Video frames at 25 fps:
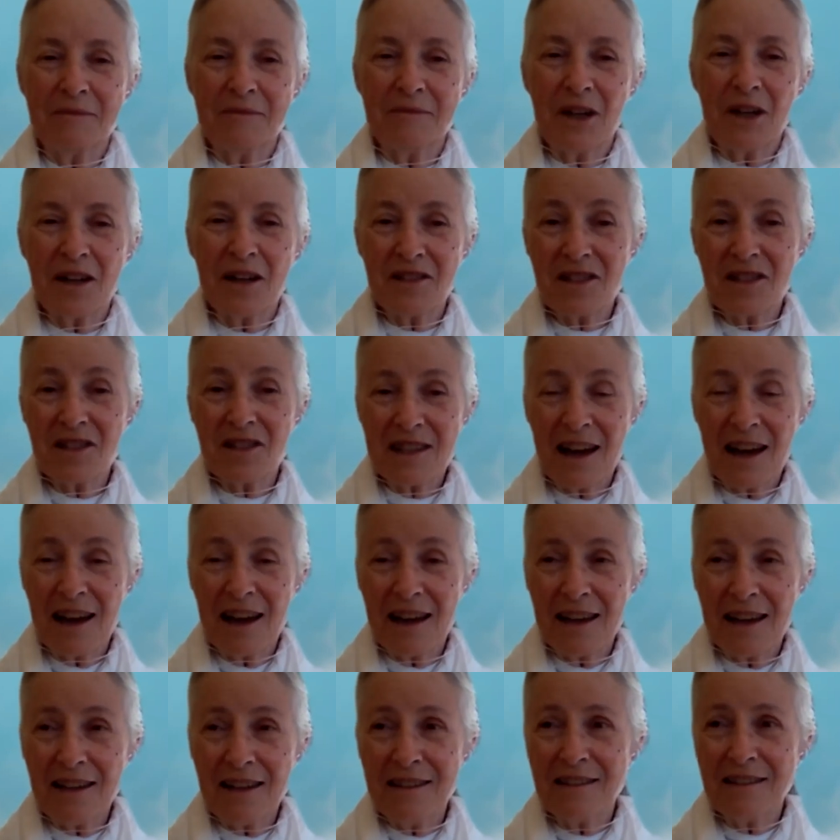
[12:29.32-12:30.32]
I
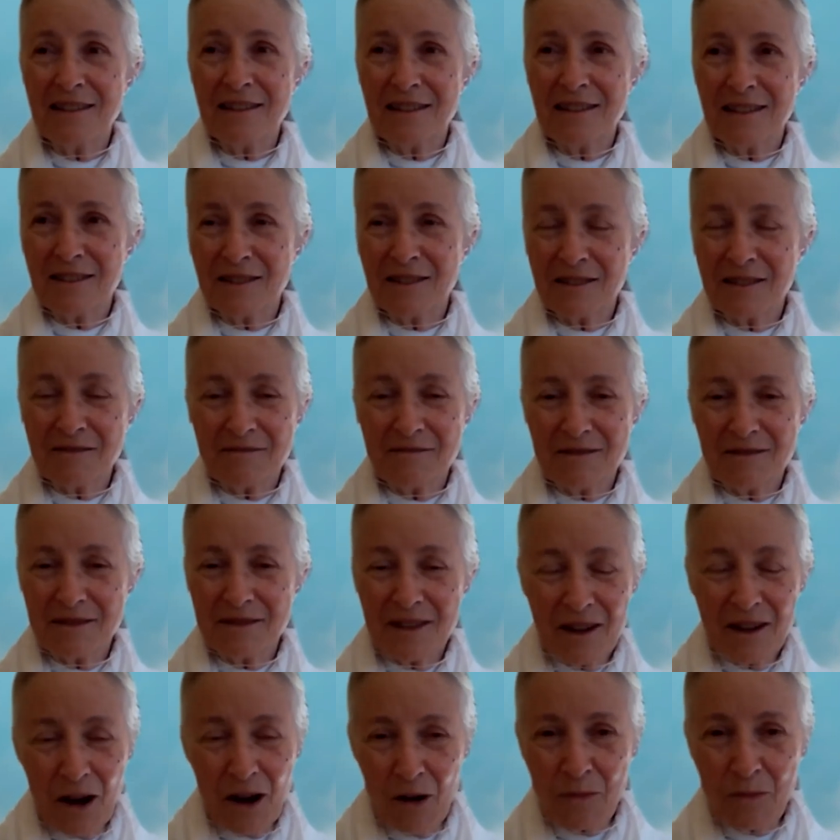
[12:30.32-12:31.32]
stayed, and I
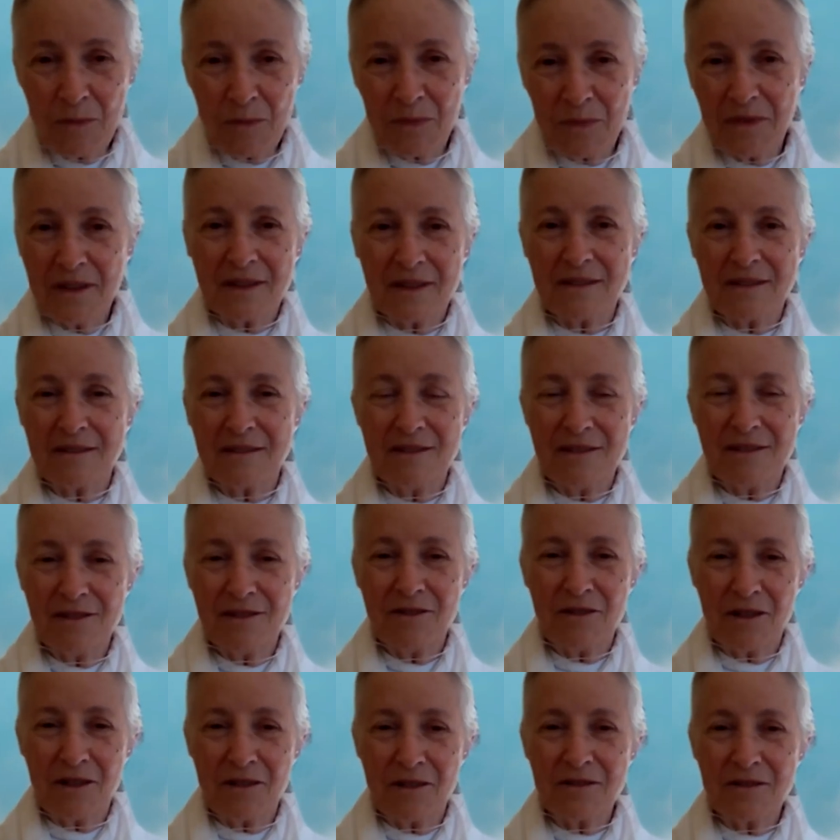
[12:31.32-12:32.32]
hope that,
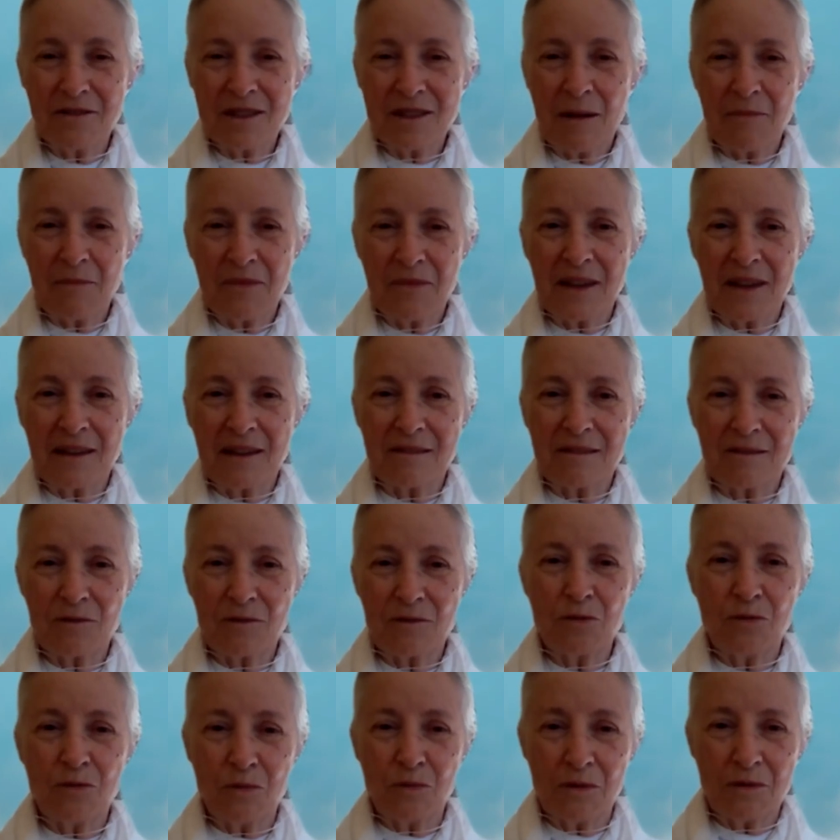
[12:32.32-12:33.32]
you know, something
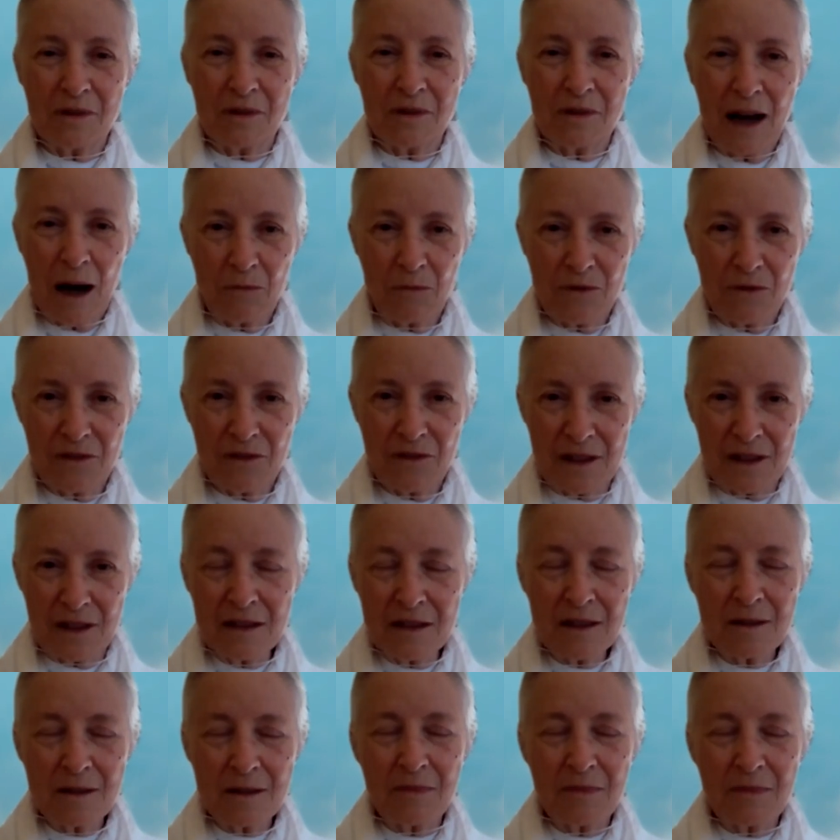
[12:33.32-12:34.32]
good will come of
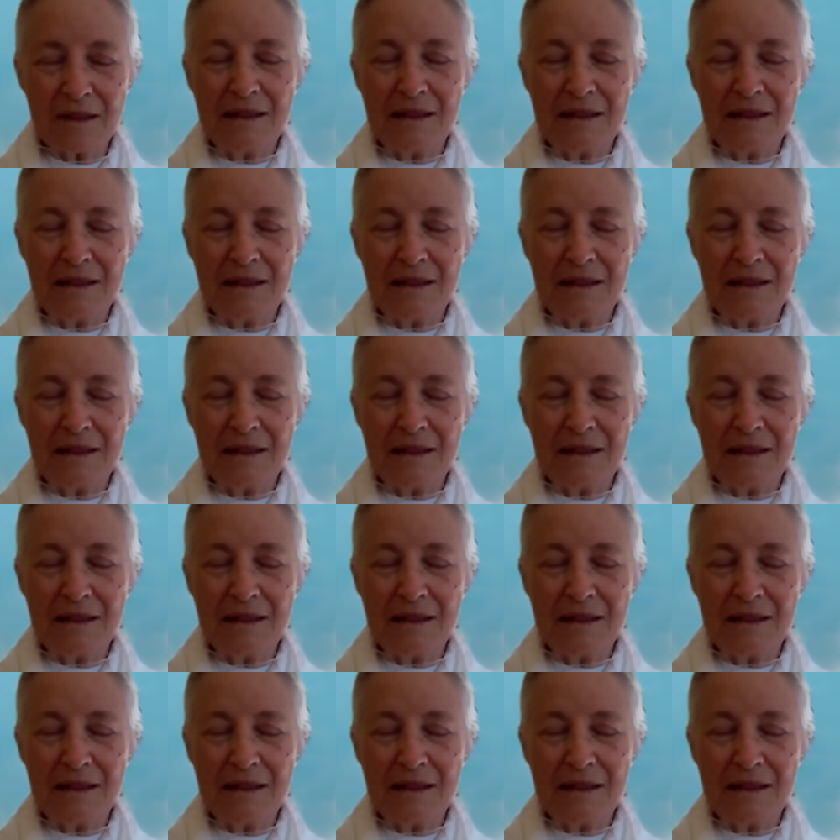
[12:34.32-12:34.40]
this.